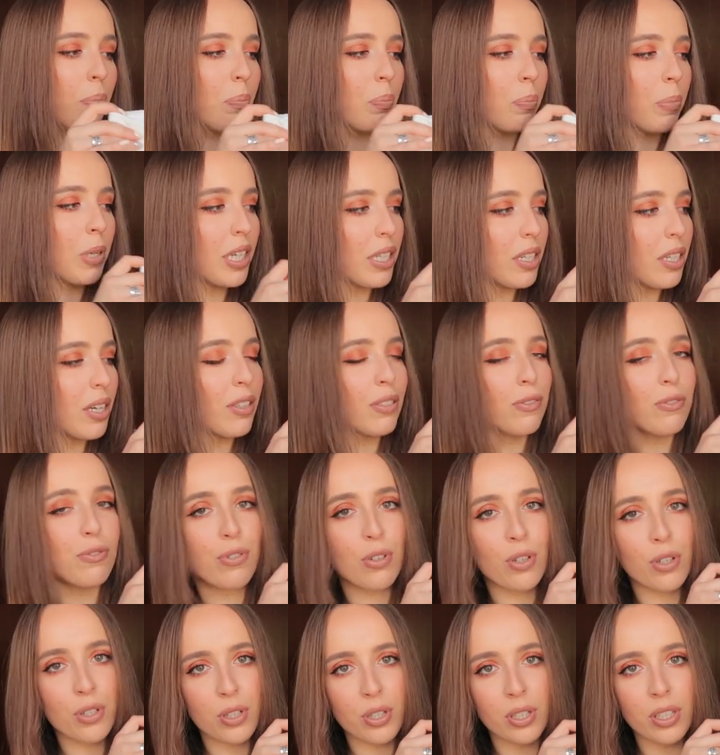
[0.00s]
But
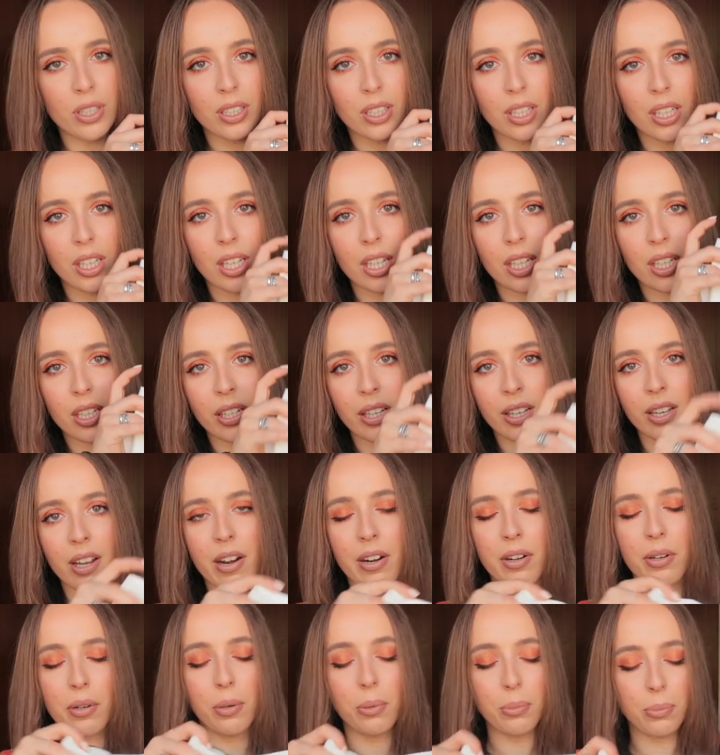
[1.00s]
unfortunately, they
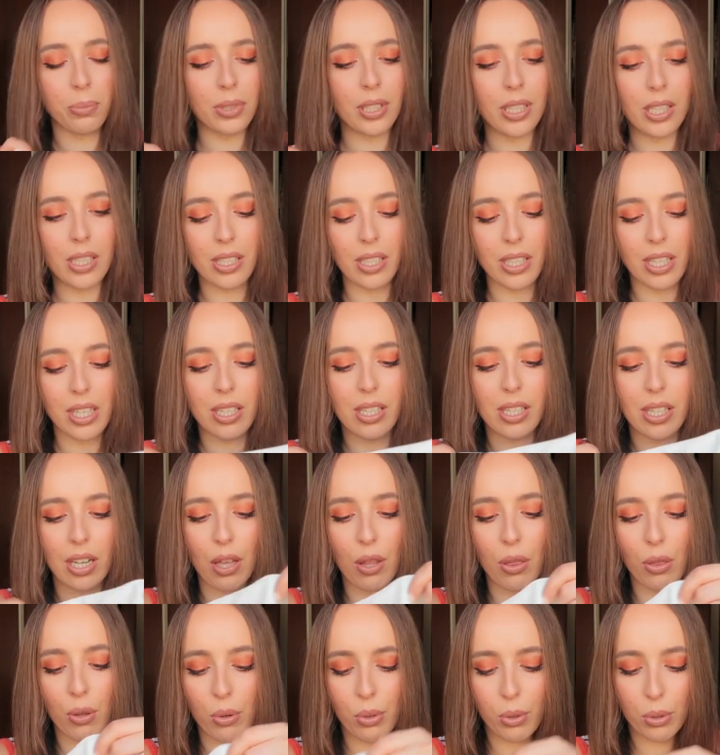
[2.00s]
are completely
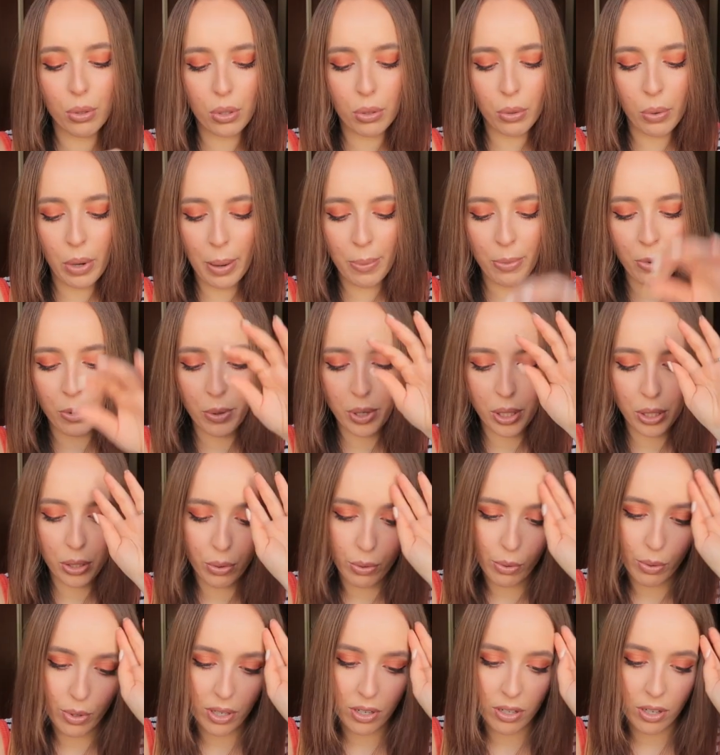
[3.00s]
see-through, so I'm going
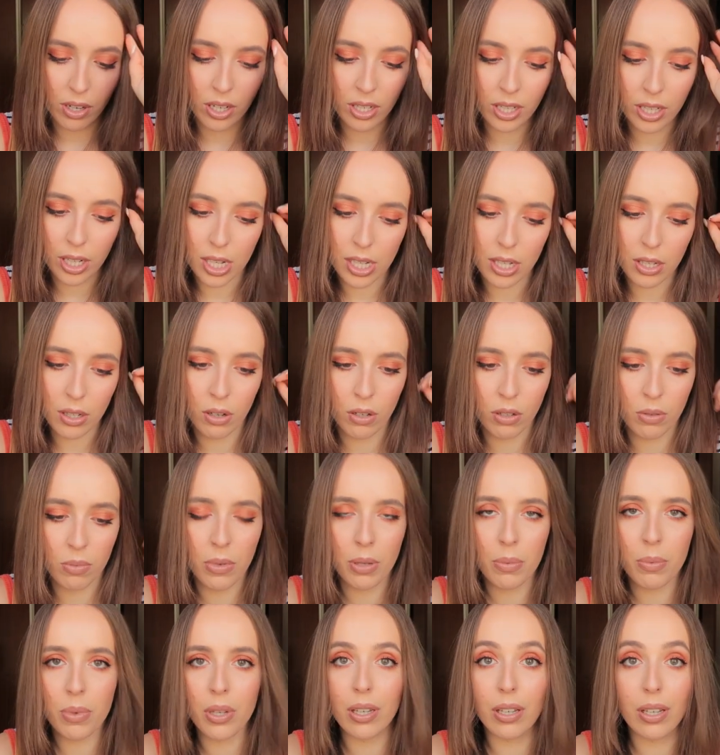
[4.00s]
to return this or
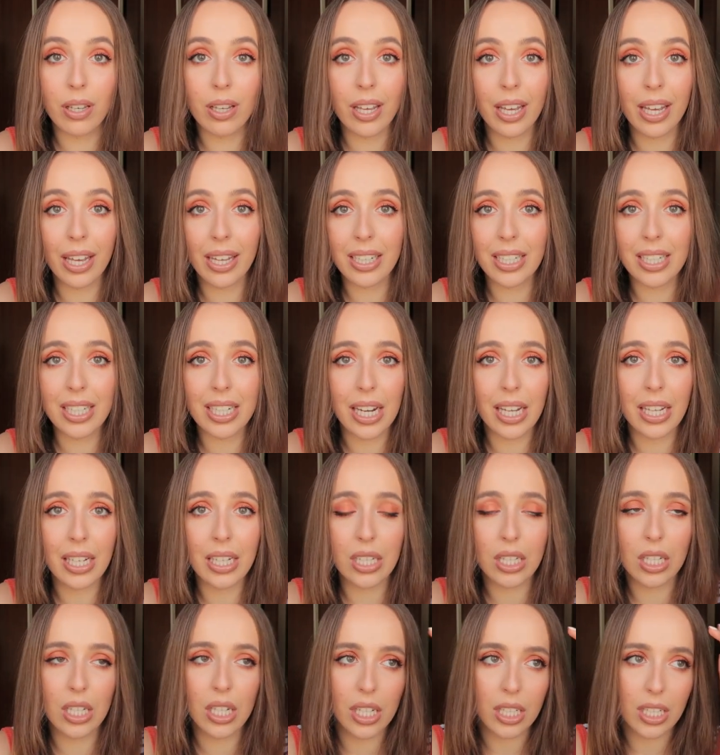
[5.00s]
maybe
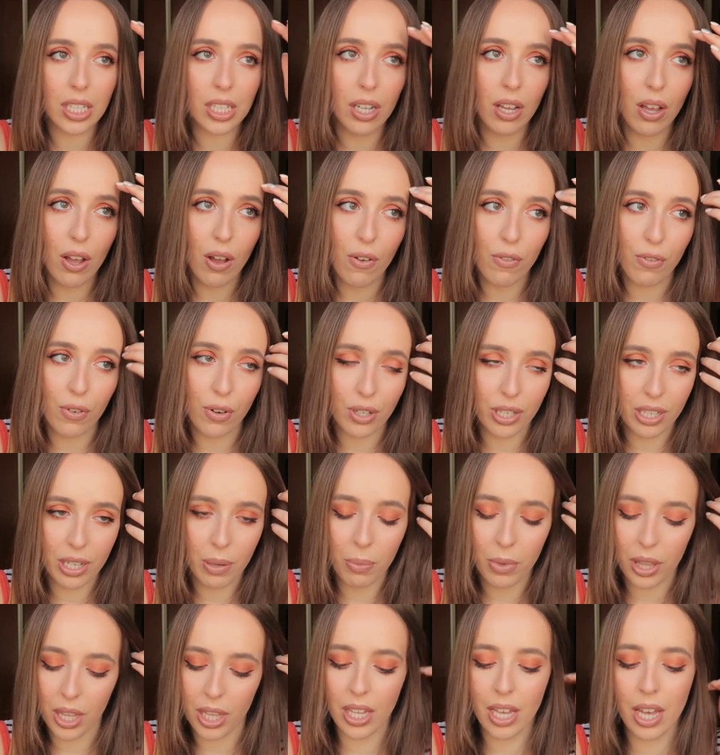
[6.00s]
exchange it for
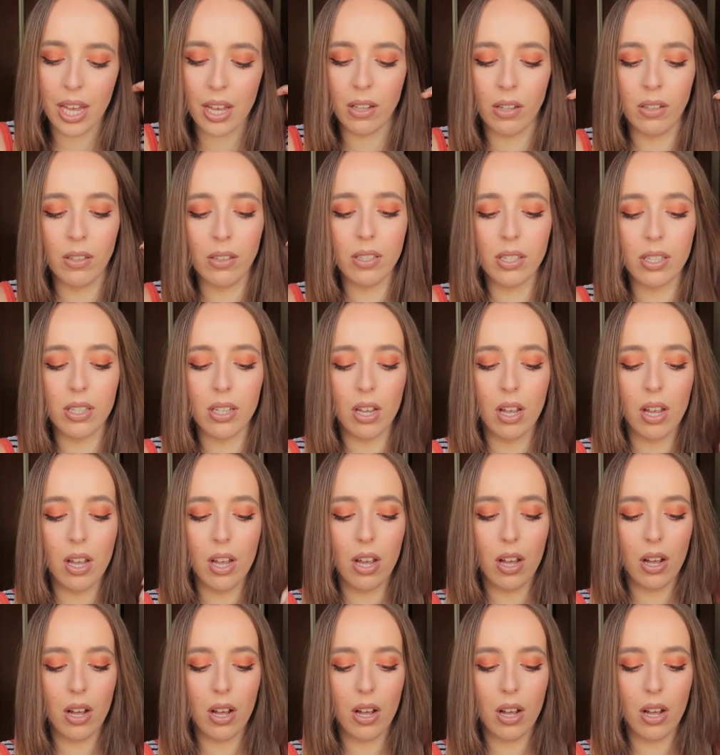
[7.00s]
something else.